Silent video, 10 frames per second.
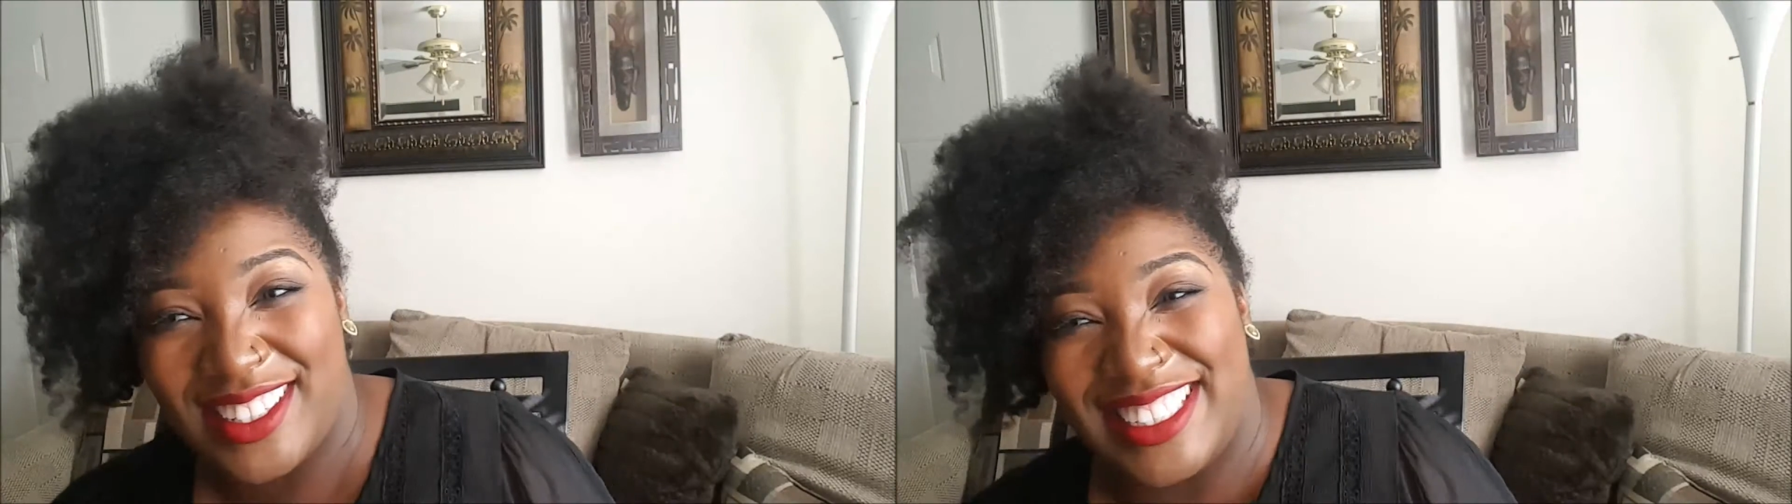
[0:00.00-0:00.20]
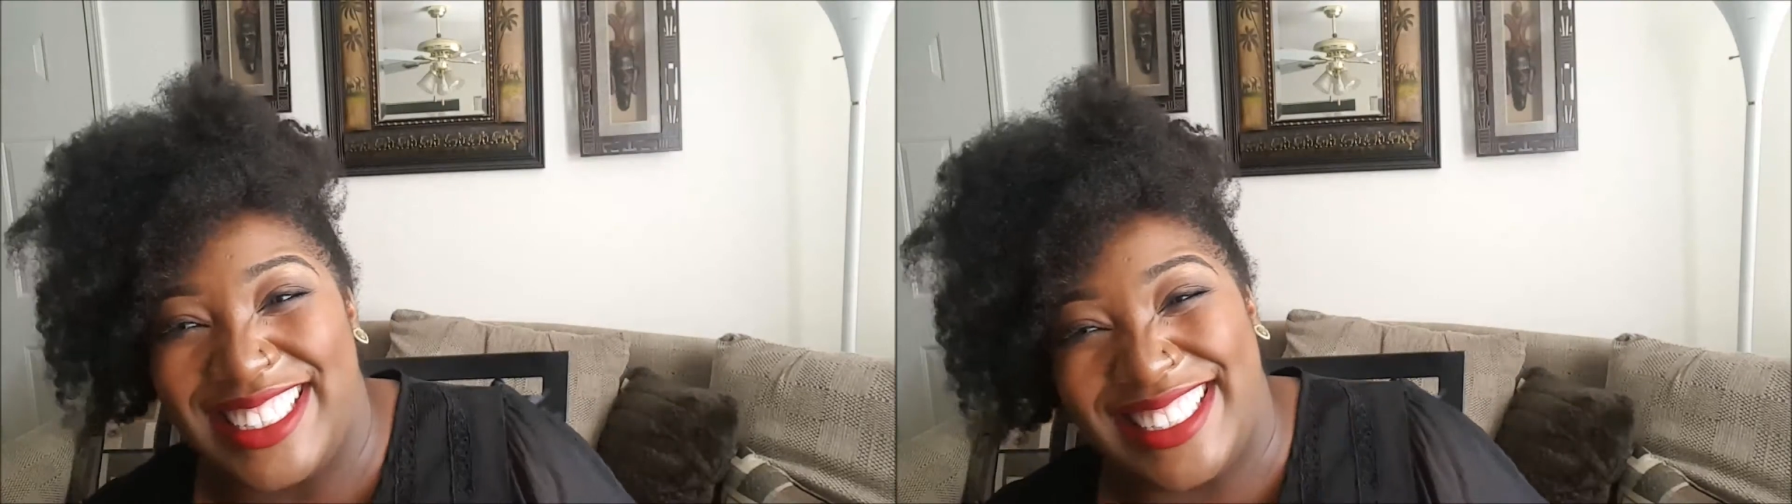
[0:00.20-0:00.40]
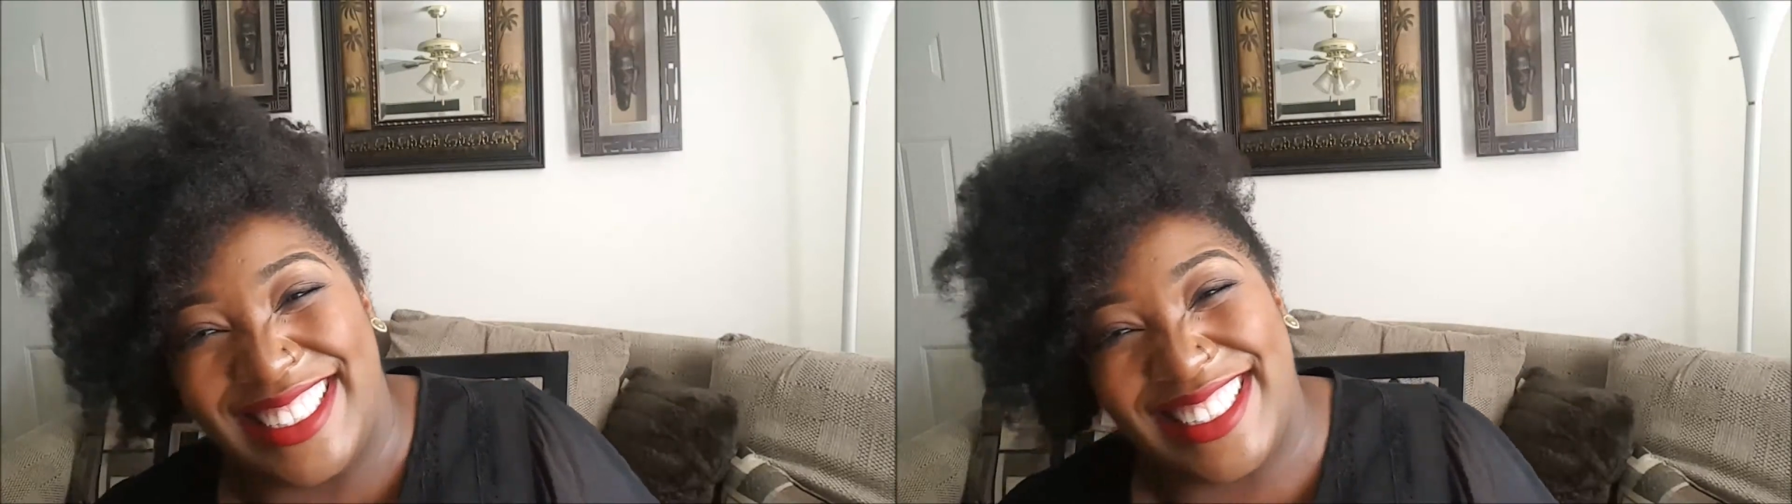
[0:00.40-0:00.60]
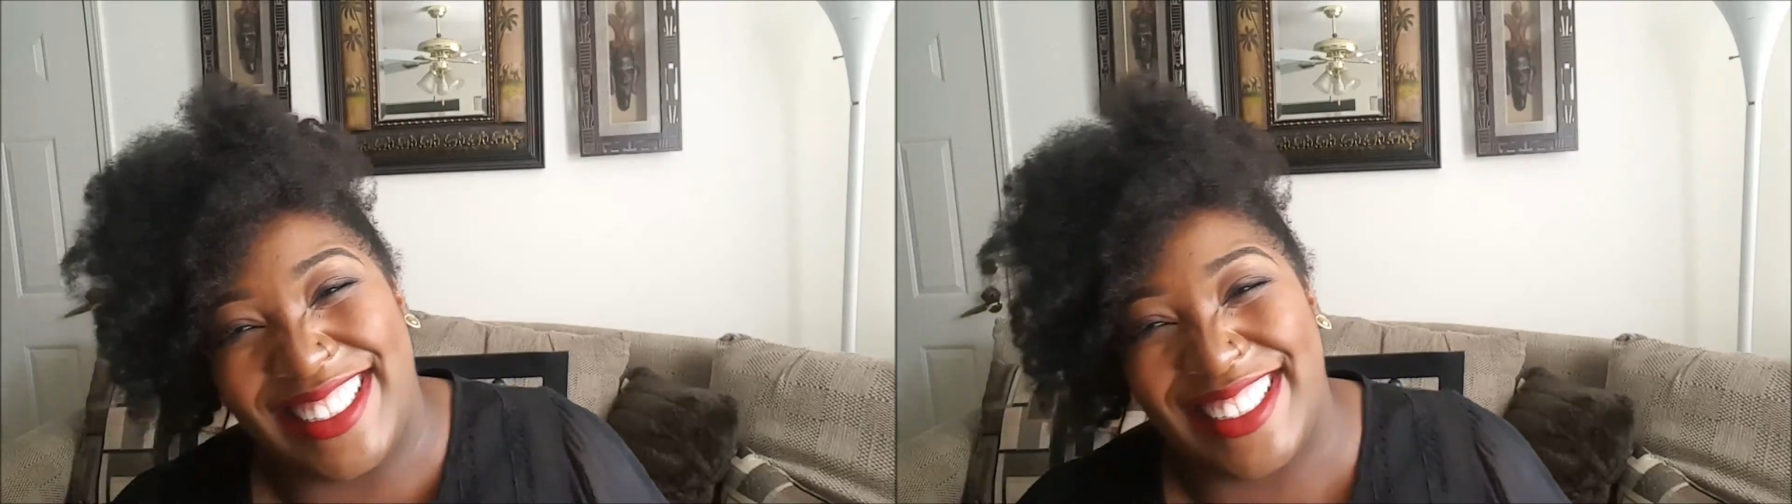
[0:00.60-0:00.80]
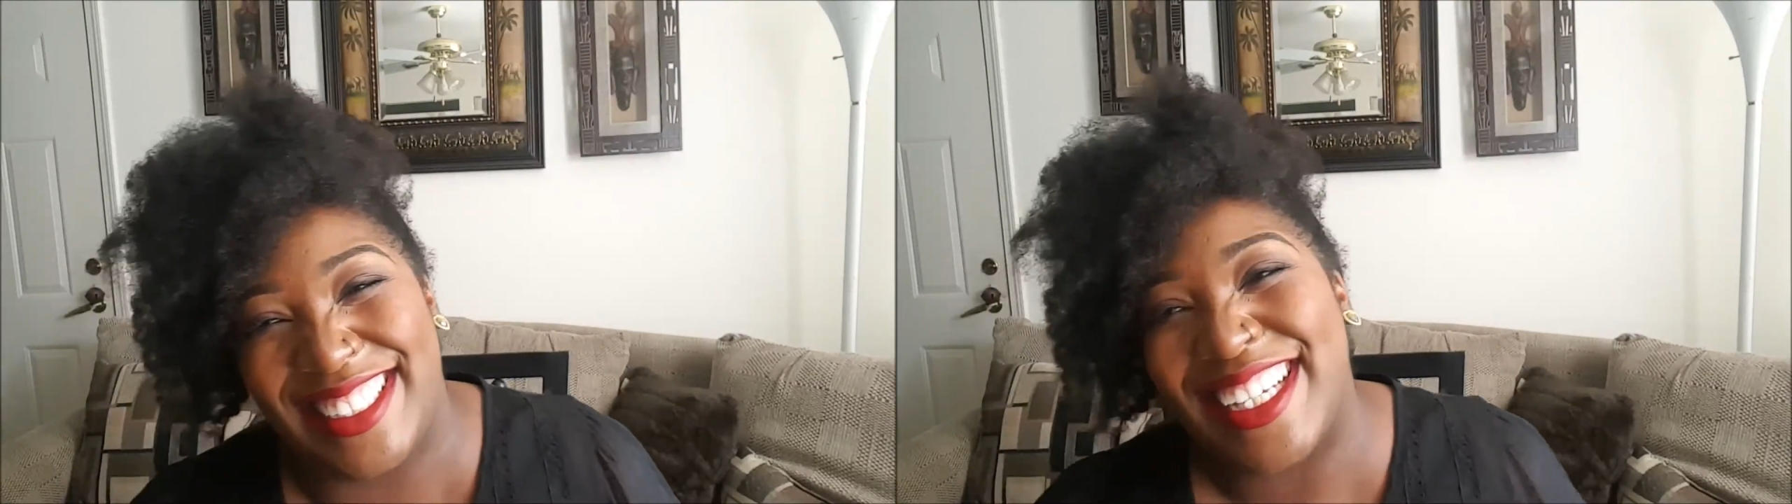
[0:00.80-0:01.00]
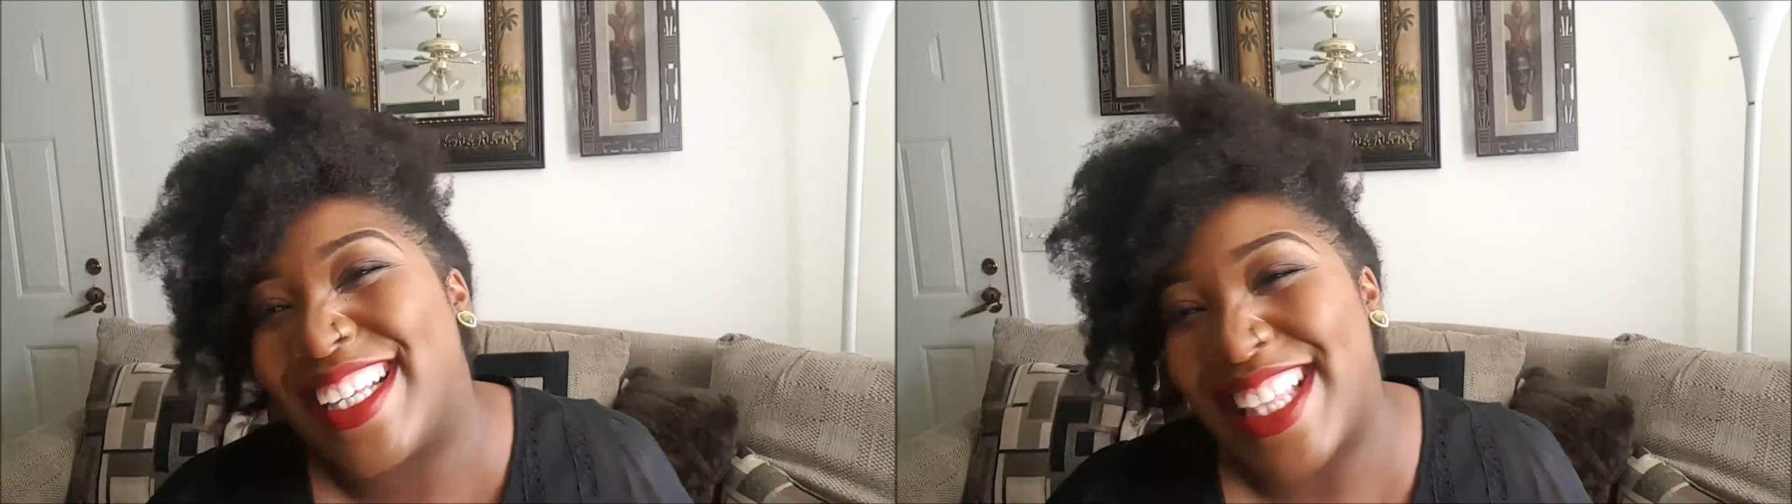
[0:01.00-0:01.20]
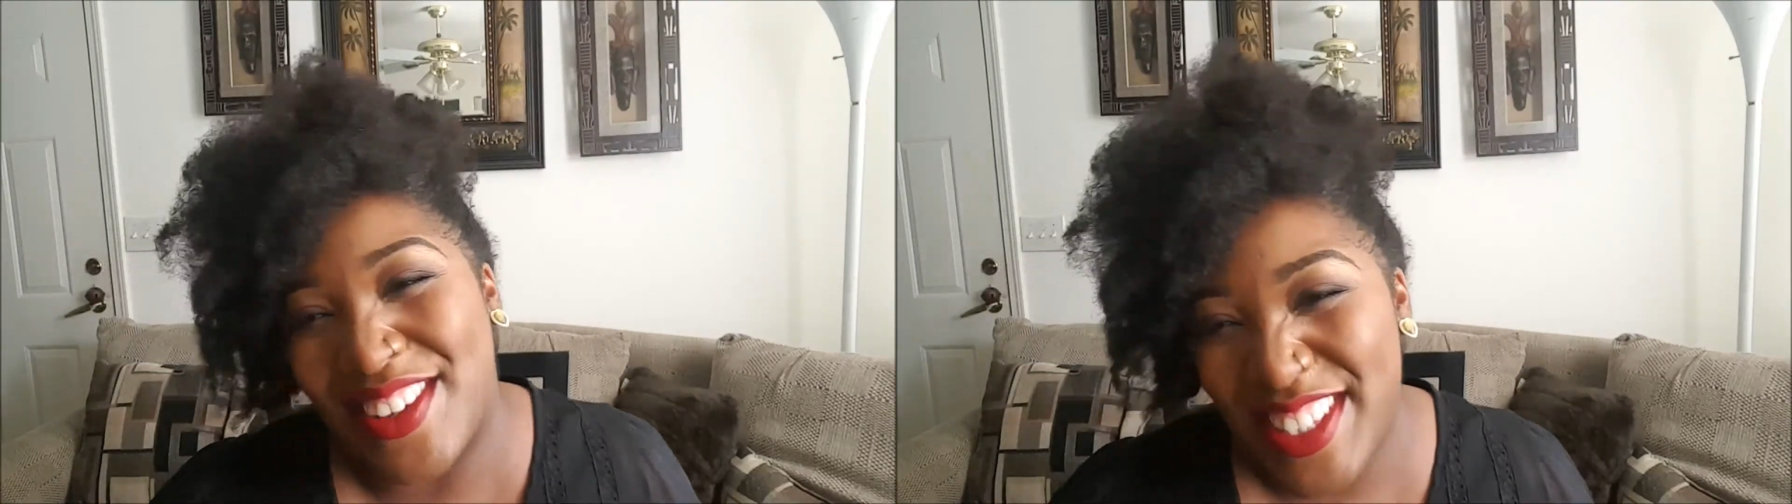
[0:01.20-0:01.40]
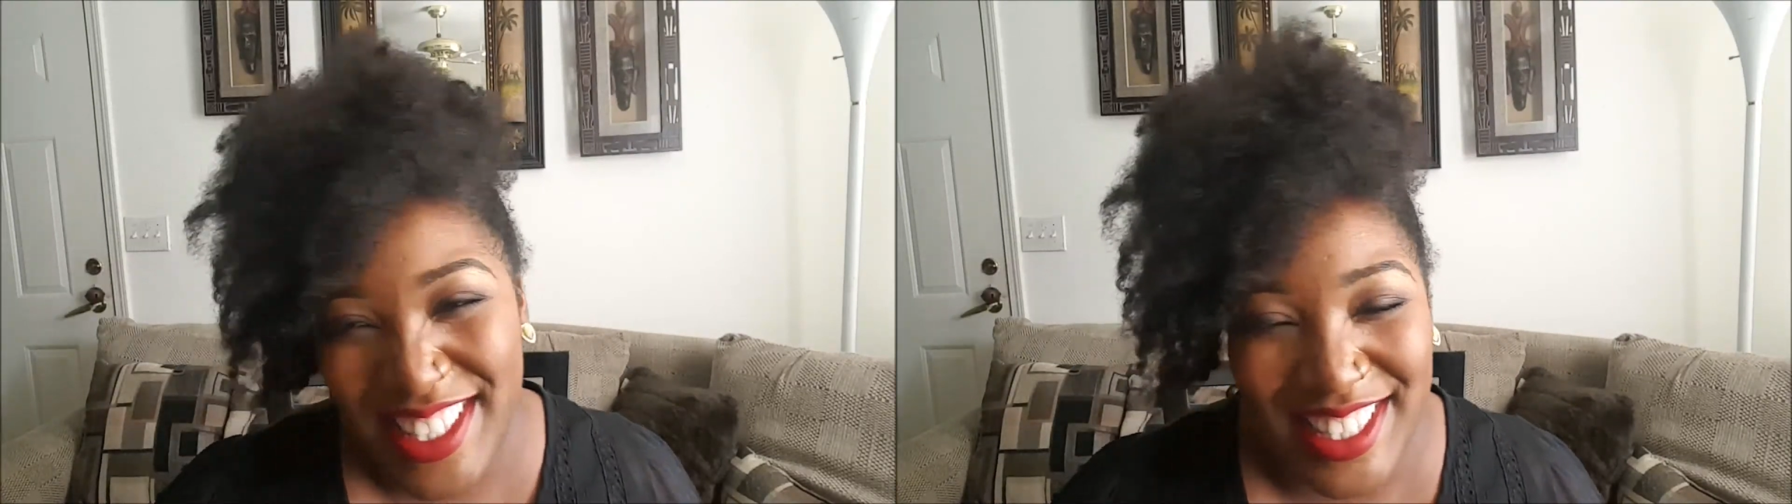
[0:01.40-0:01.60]

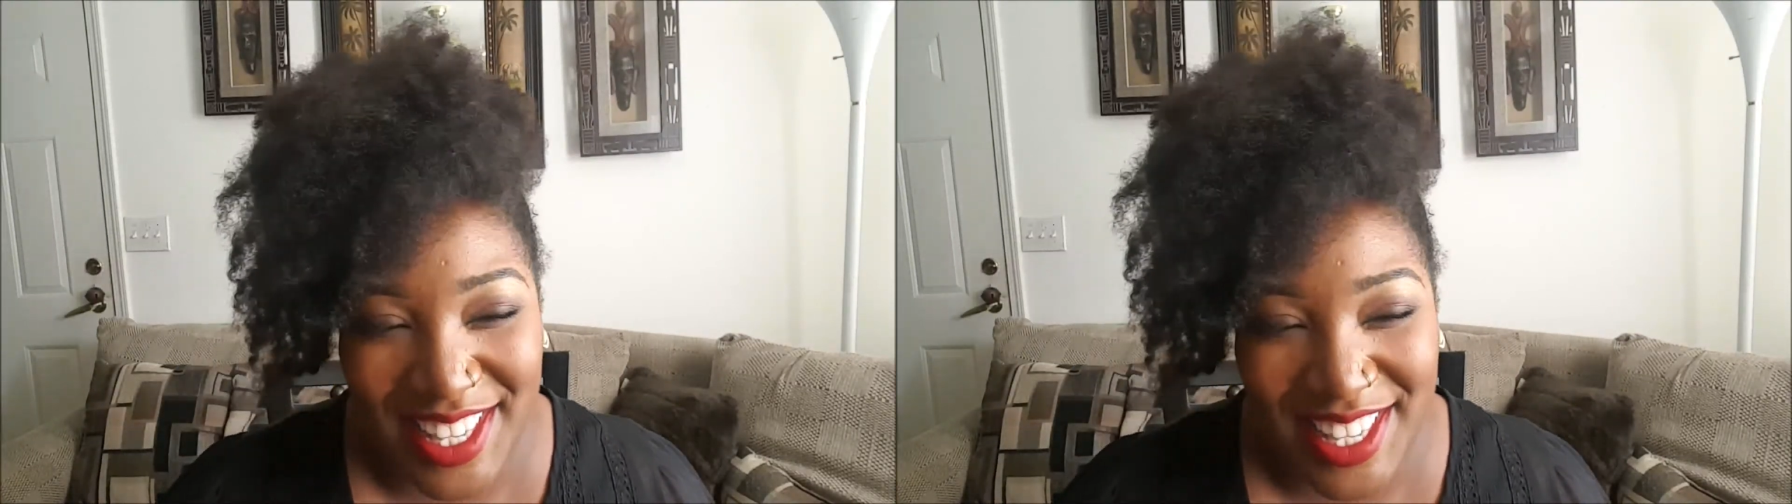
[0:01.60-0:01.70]
That was